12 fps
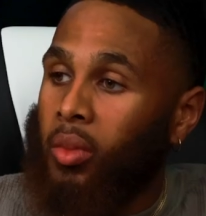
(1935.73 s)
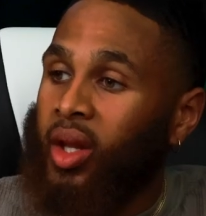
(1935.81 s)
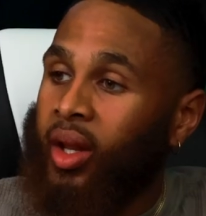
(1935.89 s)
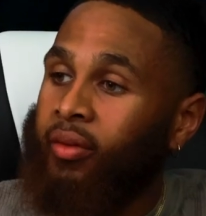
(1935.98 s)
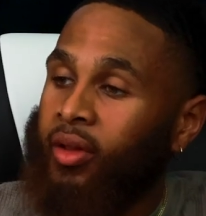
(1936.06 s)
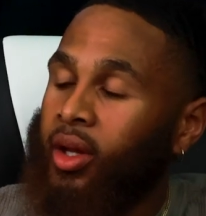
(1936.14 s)
It
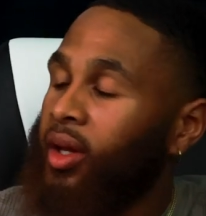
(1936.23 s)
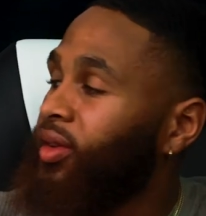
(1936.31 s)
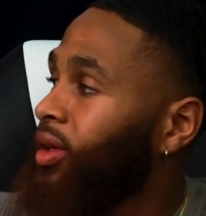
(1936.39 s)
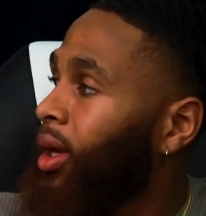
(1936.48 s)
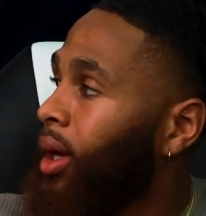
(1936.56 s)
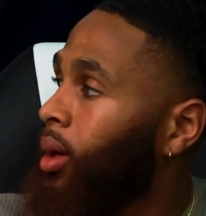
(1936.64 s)
definitely is
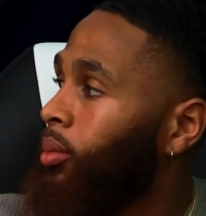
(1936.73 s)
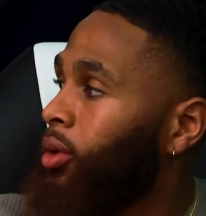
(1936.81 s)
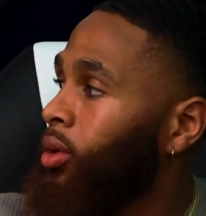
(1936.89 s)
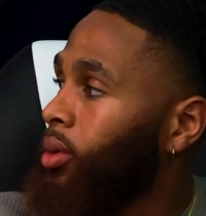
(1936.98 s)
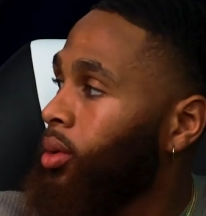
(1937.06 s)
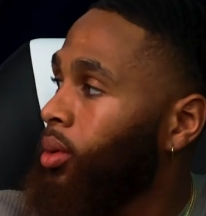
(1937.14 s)
and can
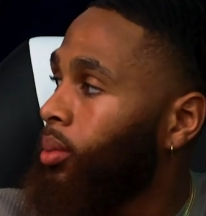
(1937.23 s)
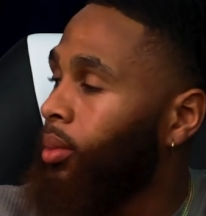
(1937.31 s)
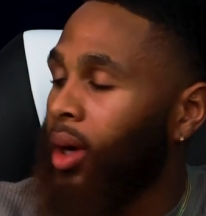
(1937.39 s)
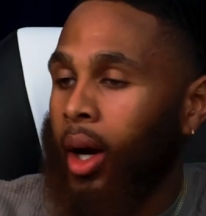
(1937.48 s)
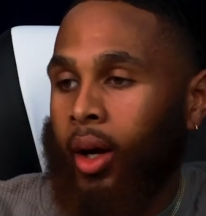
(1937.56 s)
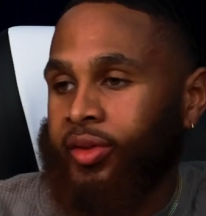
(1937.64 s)
be,
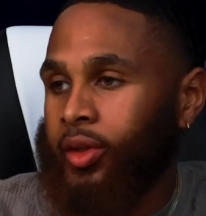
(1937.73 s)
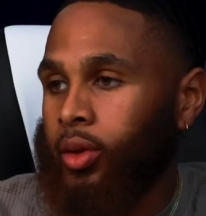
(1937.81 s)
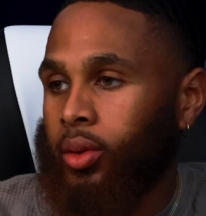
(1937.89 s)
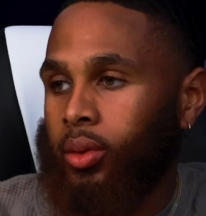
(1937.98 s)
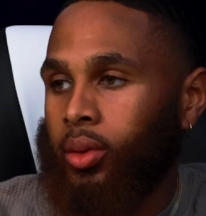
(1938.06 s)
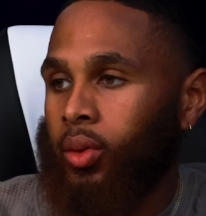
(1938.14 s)
but
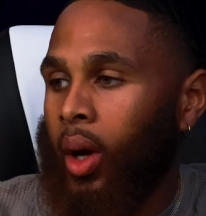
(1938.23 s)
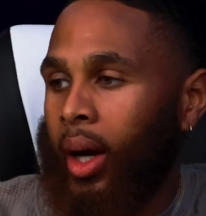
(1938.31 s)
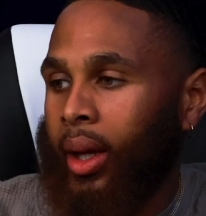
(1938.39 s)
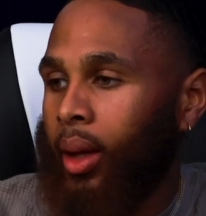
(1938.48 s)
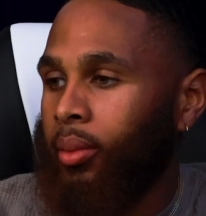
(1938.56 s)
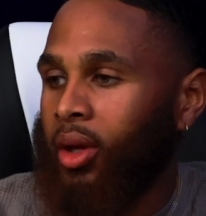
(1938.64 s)
also, I
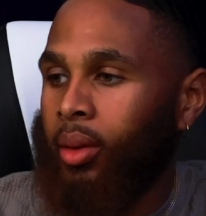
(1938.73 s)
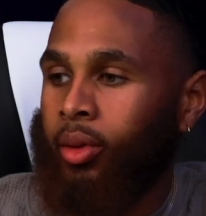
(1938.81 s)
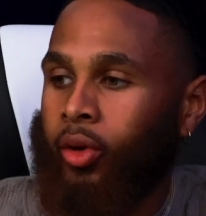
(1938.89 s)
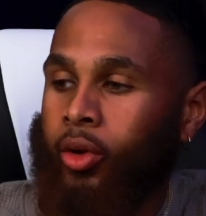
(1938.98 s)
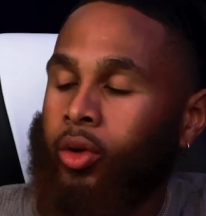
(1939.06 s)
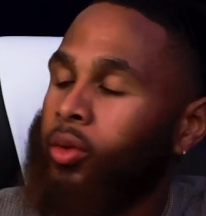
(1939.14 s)
can't be
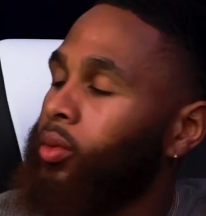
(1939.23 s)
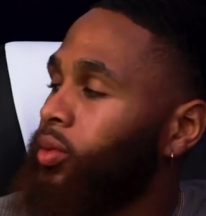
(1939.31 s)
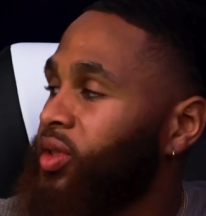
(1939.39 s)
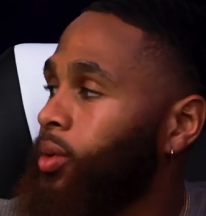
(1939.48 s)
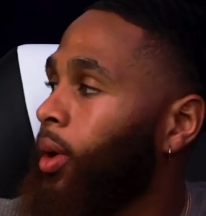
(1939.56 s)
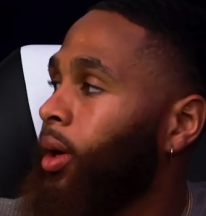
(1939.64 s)
hypocritical.
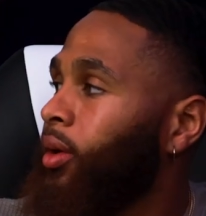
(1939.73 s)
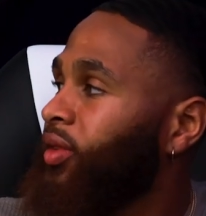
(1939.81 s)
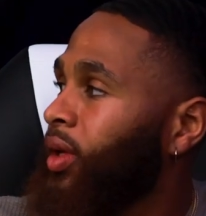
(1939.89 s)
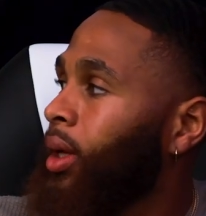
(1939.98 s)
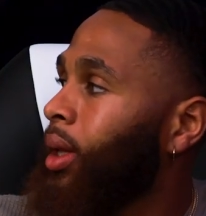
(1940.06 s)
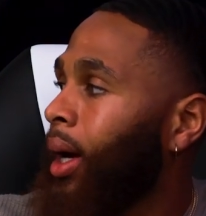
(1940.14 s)
Sit right here and
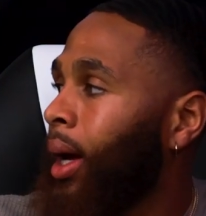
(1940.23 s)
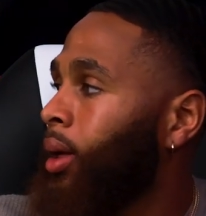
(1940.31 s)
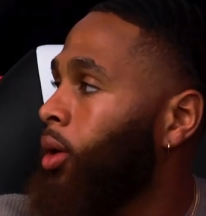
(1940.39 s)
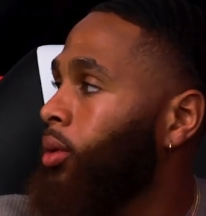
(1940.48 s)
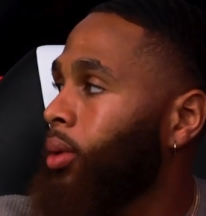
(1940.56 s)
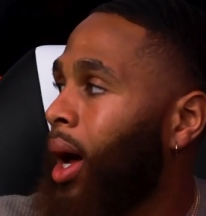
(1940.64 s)
saying like I
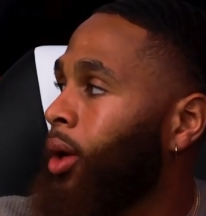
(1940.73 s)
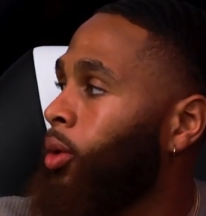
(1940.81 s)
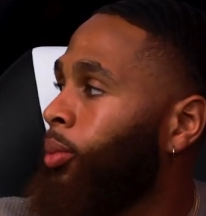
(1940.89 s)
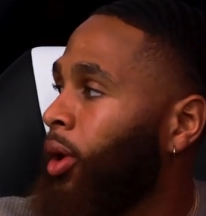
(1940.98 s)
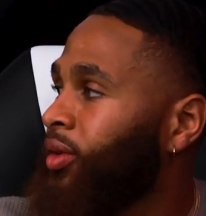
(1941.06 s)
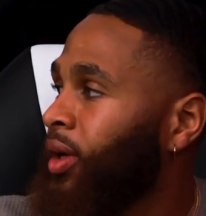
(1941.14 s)

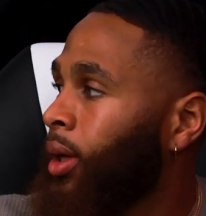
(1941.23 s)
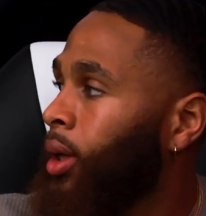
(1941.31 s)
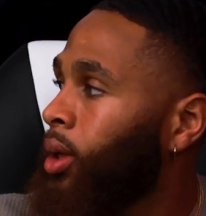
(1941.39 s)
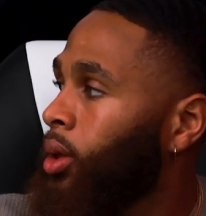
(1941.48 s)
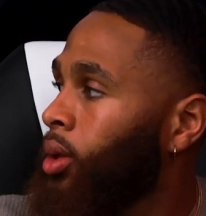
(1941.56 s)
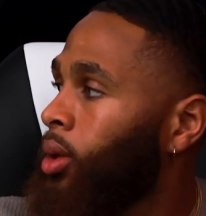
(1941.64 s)
don't partake
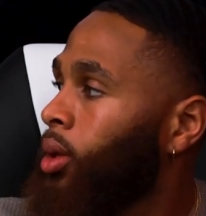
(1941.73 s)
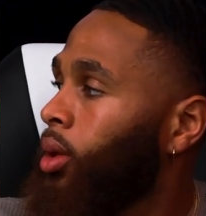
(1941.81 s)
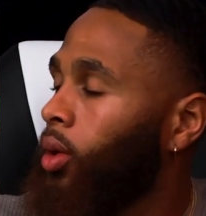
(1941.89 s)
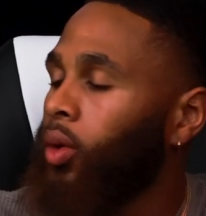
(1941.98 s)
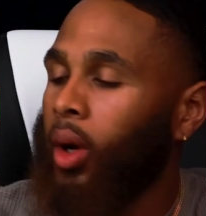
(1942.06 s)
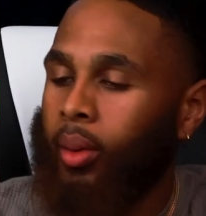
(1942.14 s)
in it.
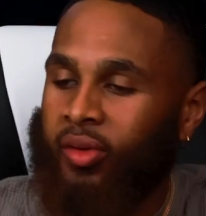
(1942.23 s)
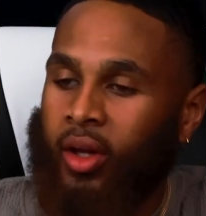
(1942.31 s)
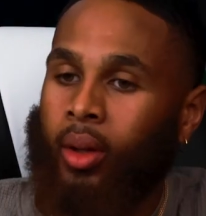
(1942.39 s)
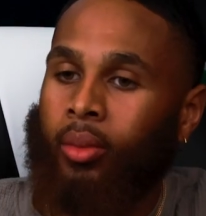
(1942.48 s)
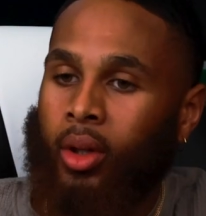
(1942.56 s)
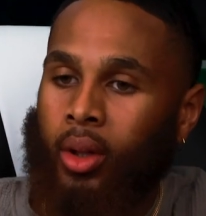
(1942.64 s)
You know what I'm
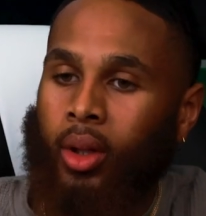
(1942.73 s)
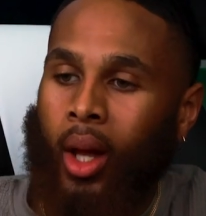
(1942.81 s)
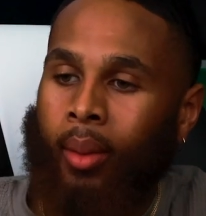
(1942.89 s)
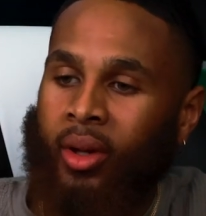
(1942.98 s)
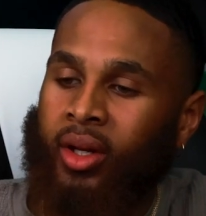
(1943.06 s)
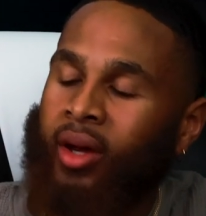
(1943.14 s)
saying? But
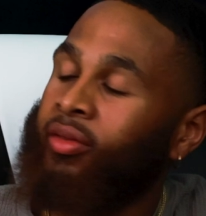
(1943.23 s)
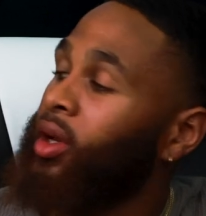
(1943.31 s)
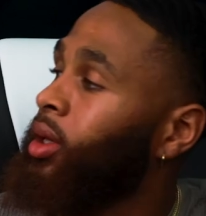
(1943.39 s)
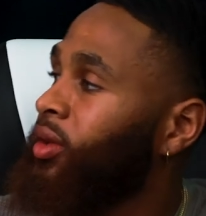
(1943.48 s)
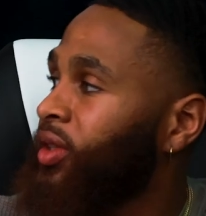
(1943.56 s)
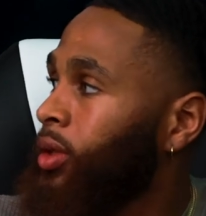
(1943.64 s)
I mean,
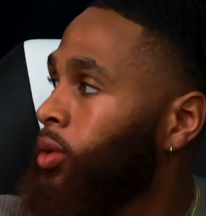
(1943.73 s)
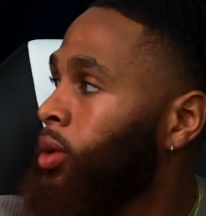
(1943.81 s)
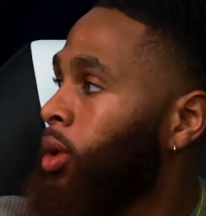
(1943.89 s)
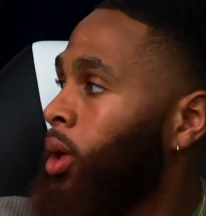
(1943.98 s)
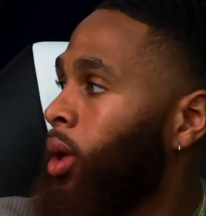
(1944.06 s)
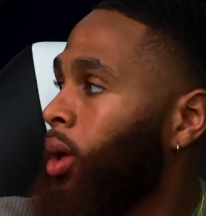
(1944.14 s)
definitely so.
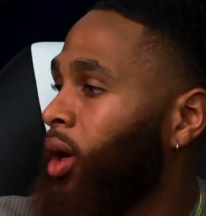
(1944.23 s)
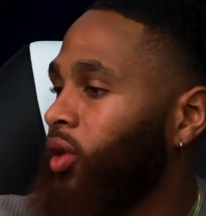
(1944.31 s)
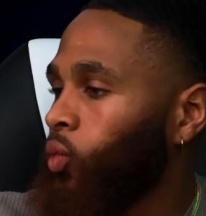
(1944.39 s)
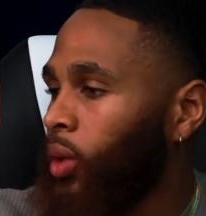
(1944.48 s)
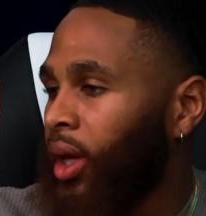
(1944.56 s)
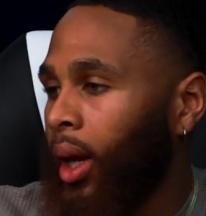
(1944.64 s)

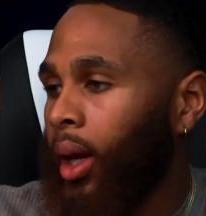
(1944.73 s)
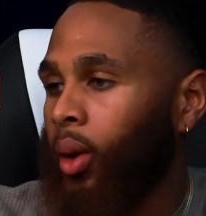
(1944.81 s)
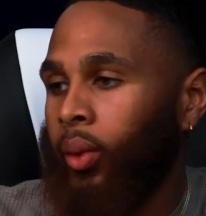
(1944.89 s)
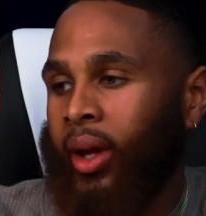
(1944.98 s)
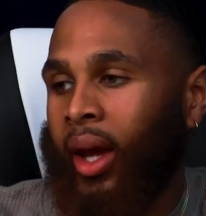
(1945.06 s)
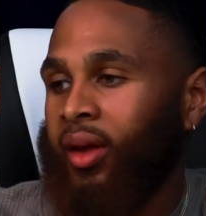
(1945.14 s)
Because we
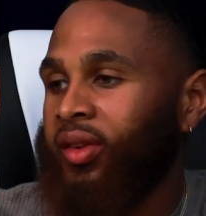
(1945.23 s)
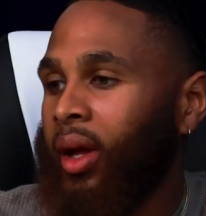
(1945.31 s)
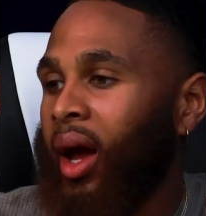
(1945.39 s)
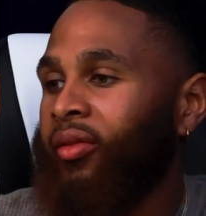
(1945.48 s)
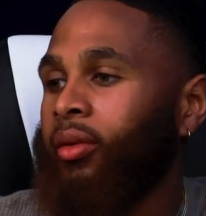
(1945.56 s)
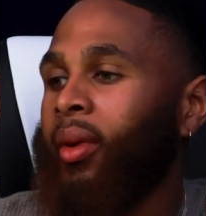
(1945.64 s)
can't
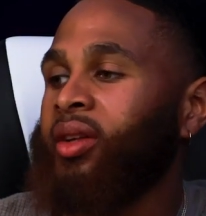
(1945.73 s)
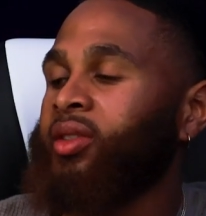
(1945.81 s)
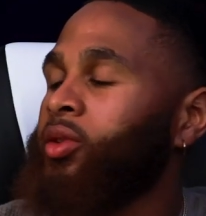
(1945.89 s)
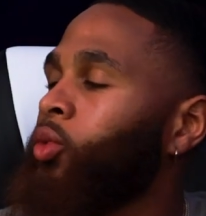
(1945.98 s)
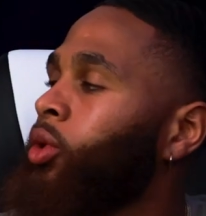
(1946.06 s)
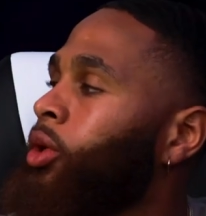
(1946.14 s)
say
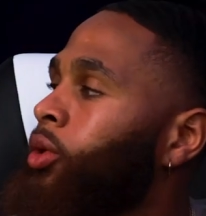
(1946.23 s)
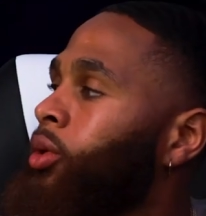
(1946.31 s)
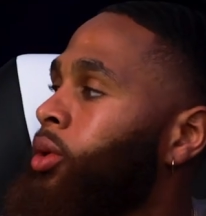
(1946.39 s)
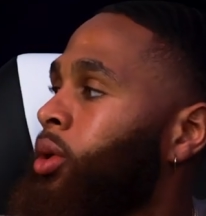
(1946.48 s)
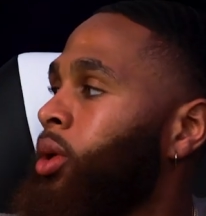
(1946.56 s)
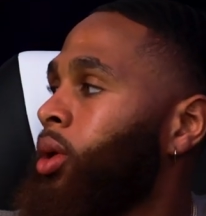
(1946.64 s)
affirmations are real,
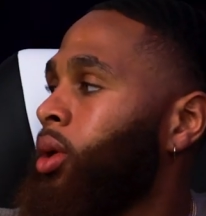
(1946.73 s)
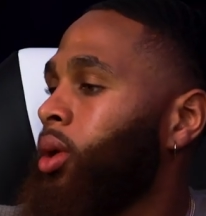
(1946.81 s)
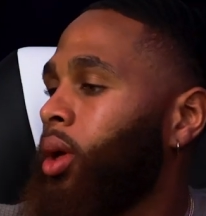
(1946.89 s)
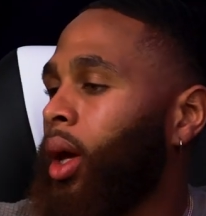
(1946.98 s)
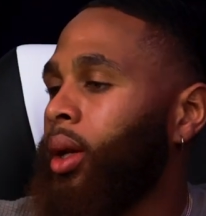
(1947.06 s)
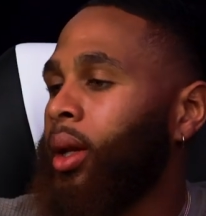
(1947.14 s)
and
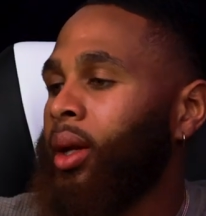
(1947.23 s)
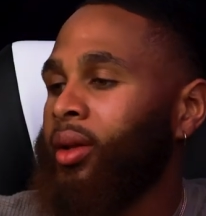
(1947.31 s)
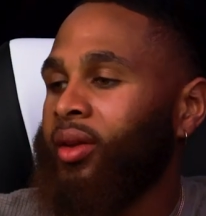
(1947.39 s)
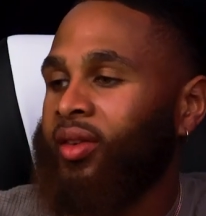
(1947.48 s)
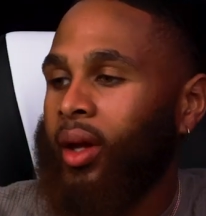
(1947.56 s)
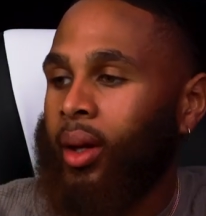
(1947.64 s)
then at
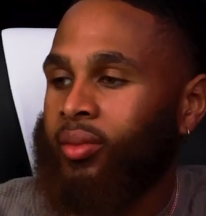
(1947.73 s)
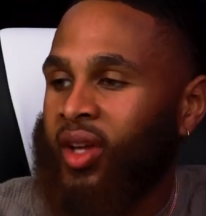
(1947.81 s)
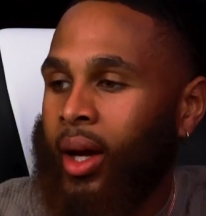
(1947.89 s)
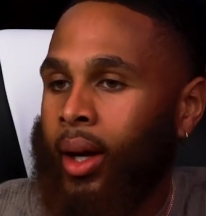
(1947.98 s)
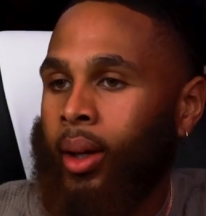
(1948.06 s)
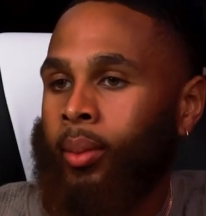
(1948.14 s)
the same
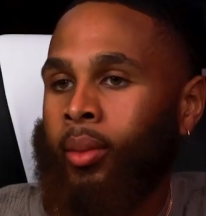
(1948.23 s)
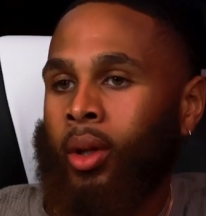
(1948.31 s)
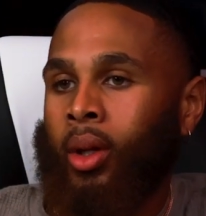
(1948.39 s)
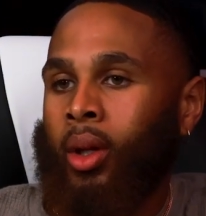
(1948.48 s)
time,